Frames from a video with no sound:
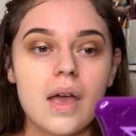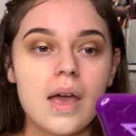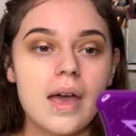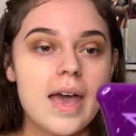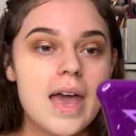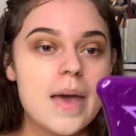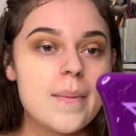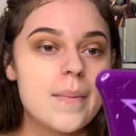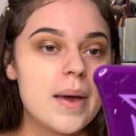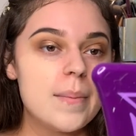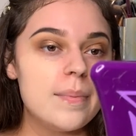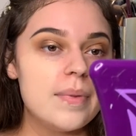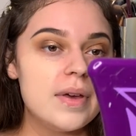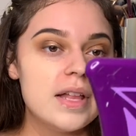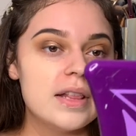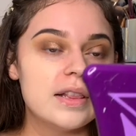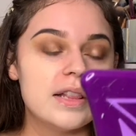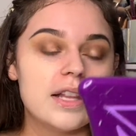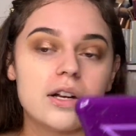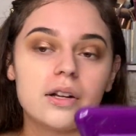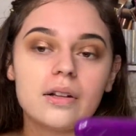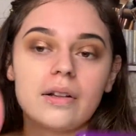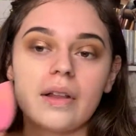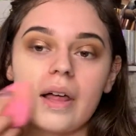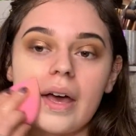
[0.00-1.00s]
It might be a
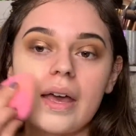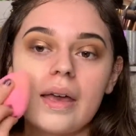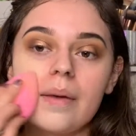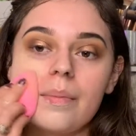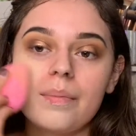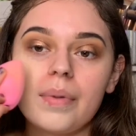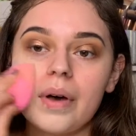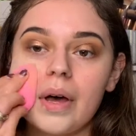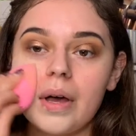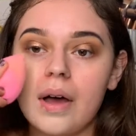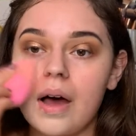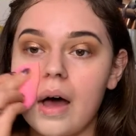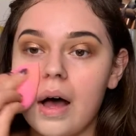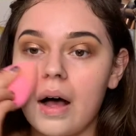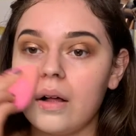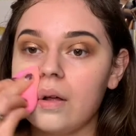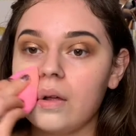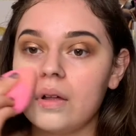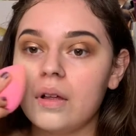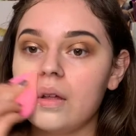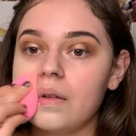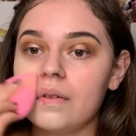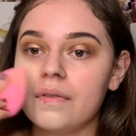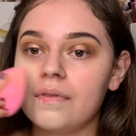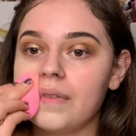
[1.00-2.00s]
little light, but
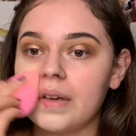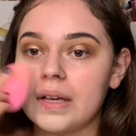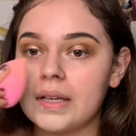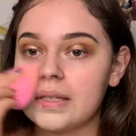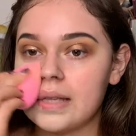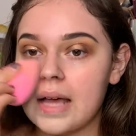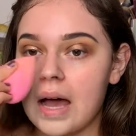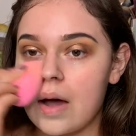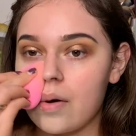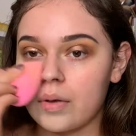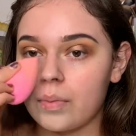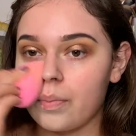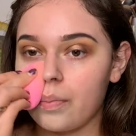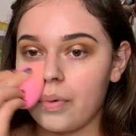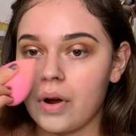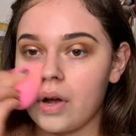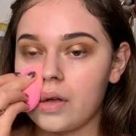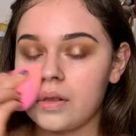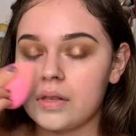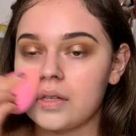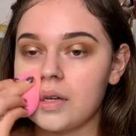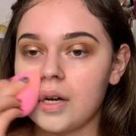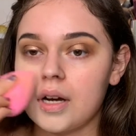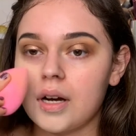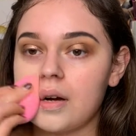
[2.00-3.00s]
I'll fix that with
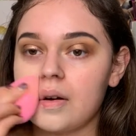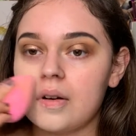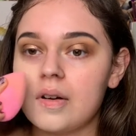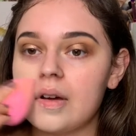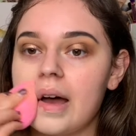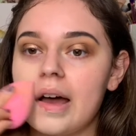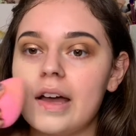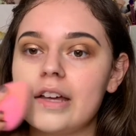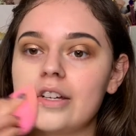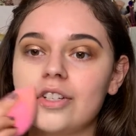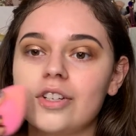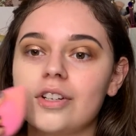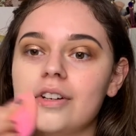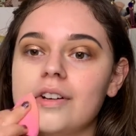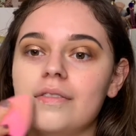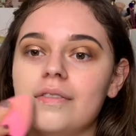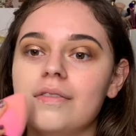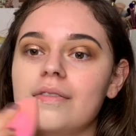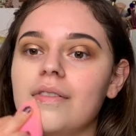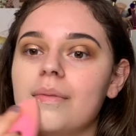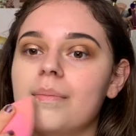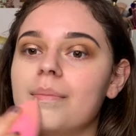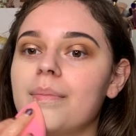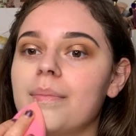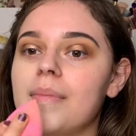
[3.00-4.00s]
bronzer. I should have
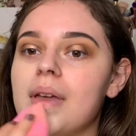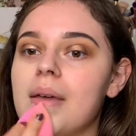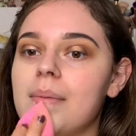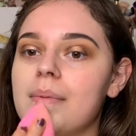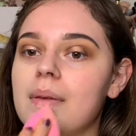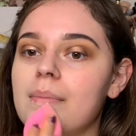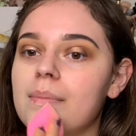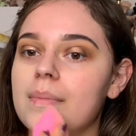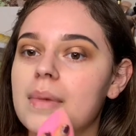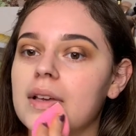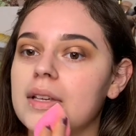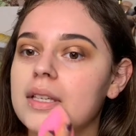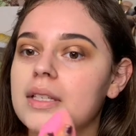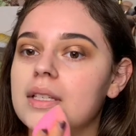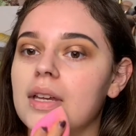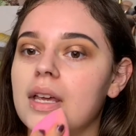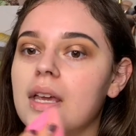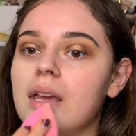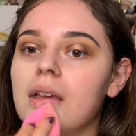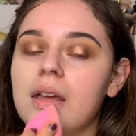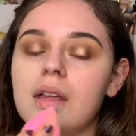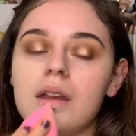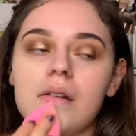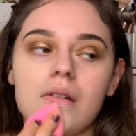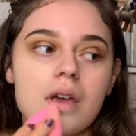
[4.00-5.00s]
maybe mixed
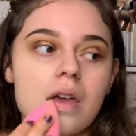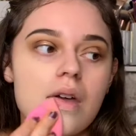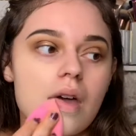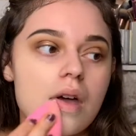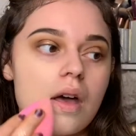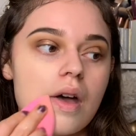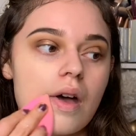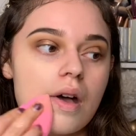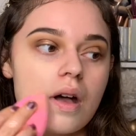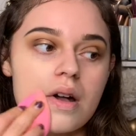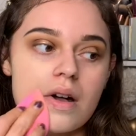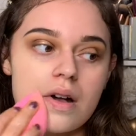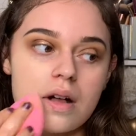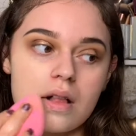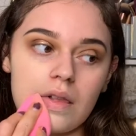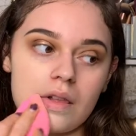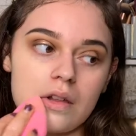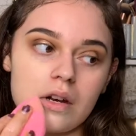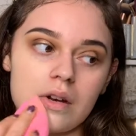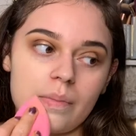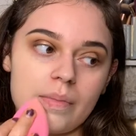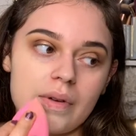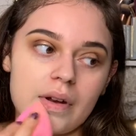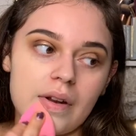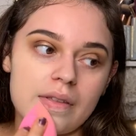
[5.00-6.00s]
in a
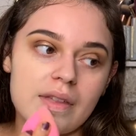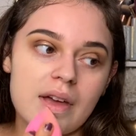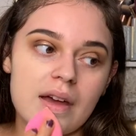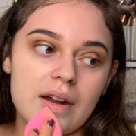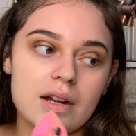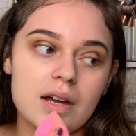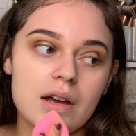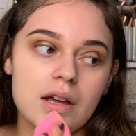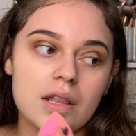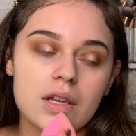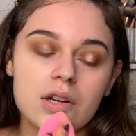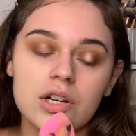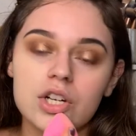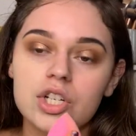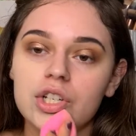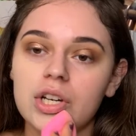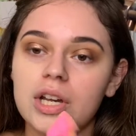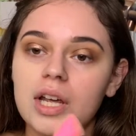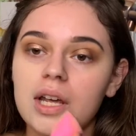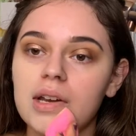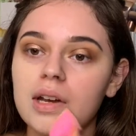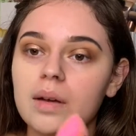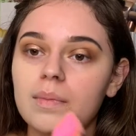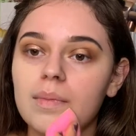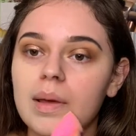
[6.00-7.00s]
little bit of that other
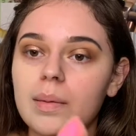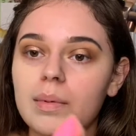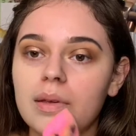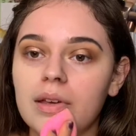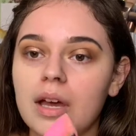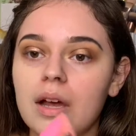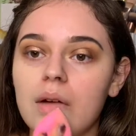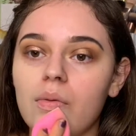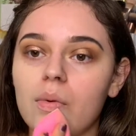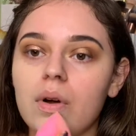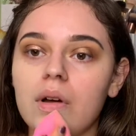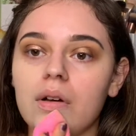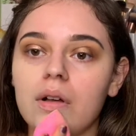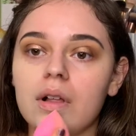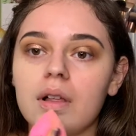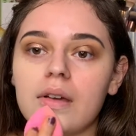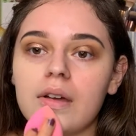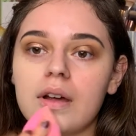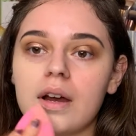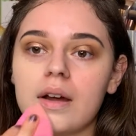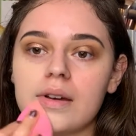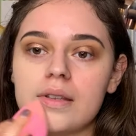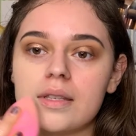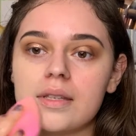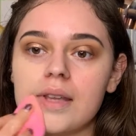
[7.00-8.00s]
shade. Maybe I will
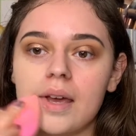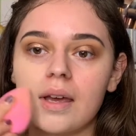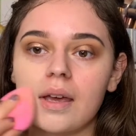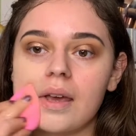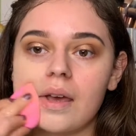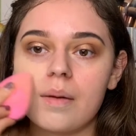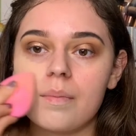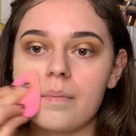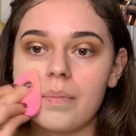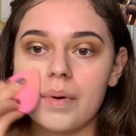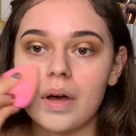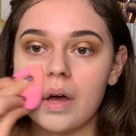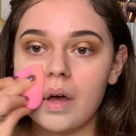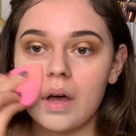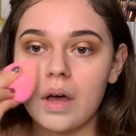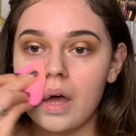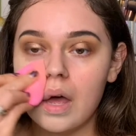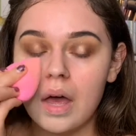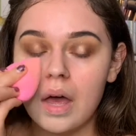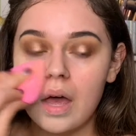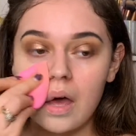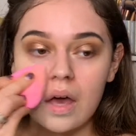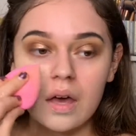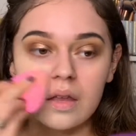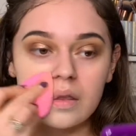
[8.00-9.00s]
here in a second, but
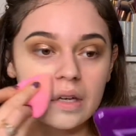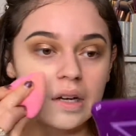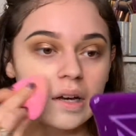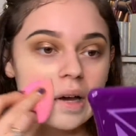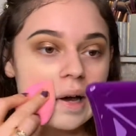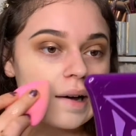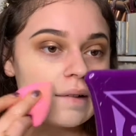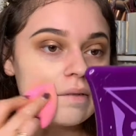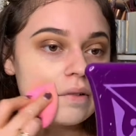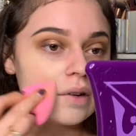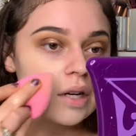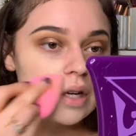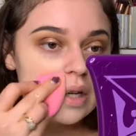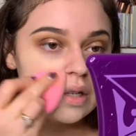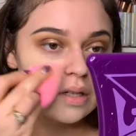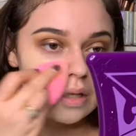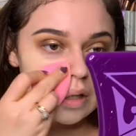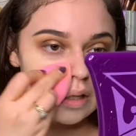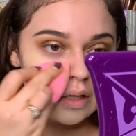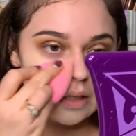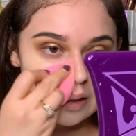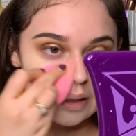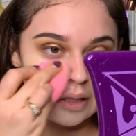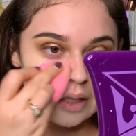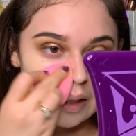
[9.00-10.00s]
the coverage
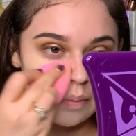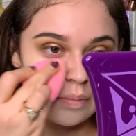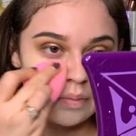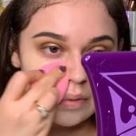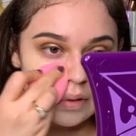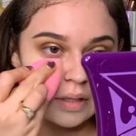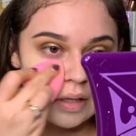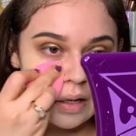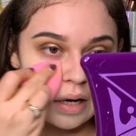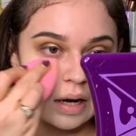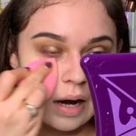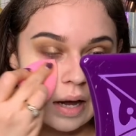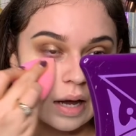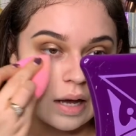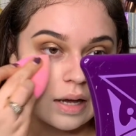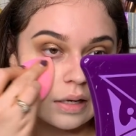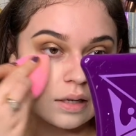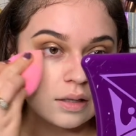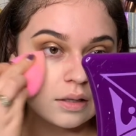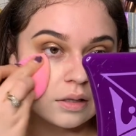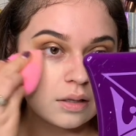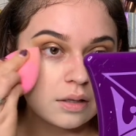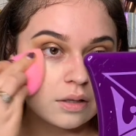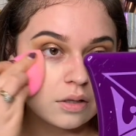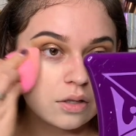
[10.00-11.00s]
seems
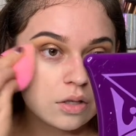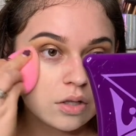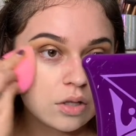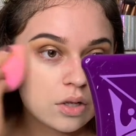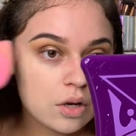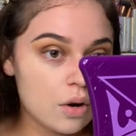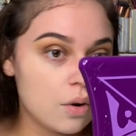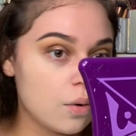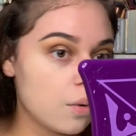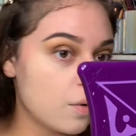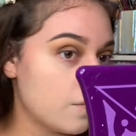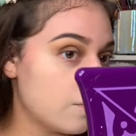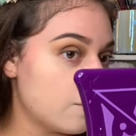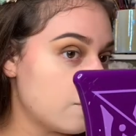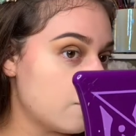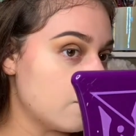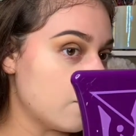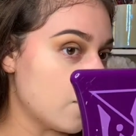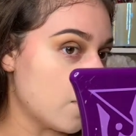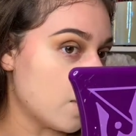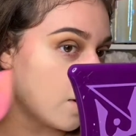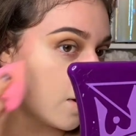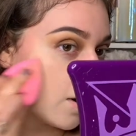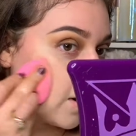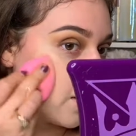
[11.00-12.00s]
nice so
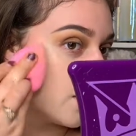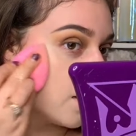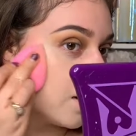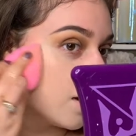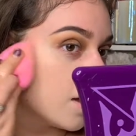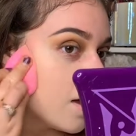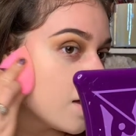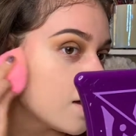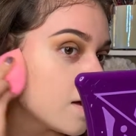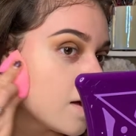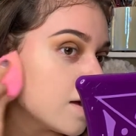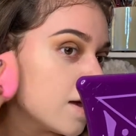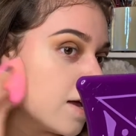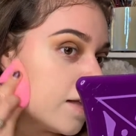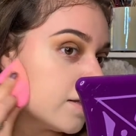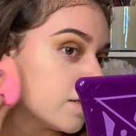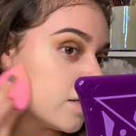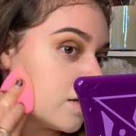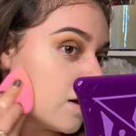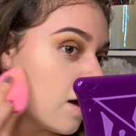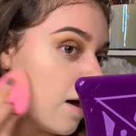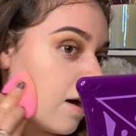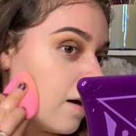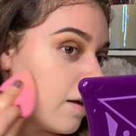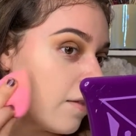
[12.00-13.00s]
far. It's
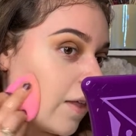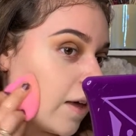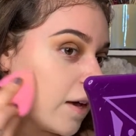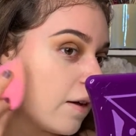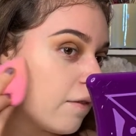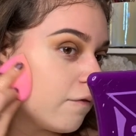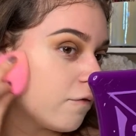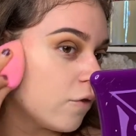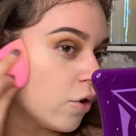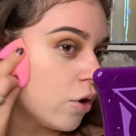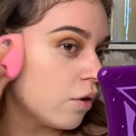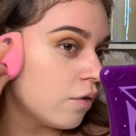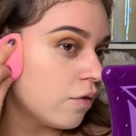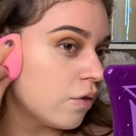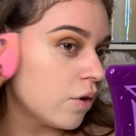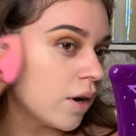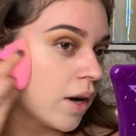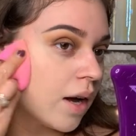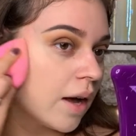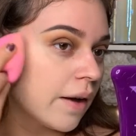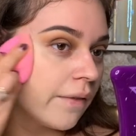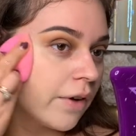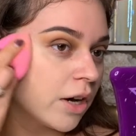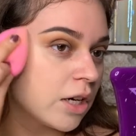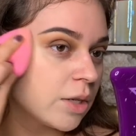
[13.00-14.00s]
not like full
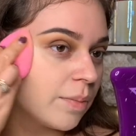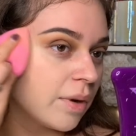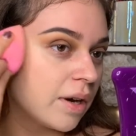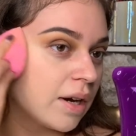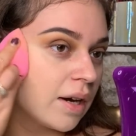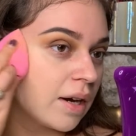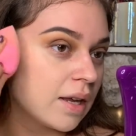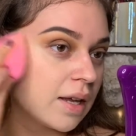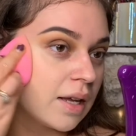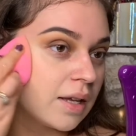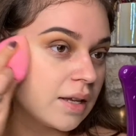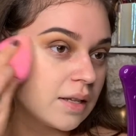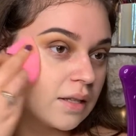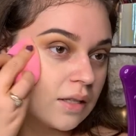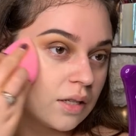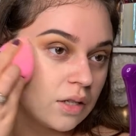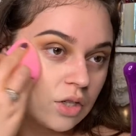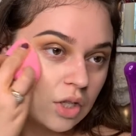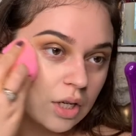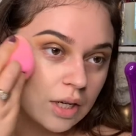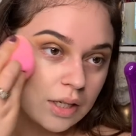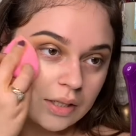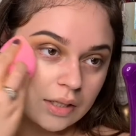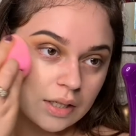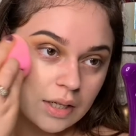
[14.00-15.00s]
coverage, but it is
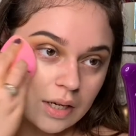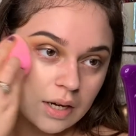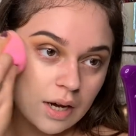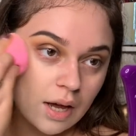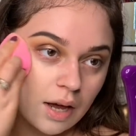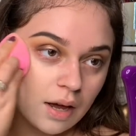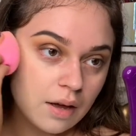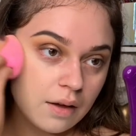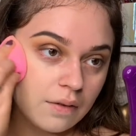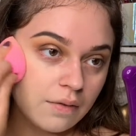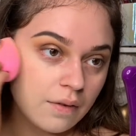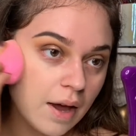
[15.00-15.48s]
just enough.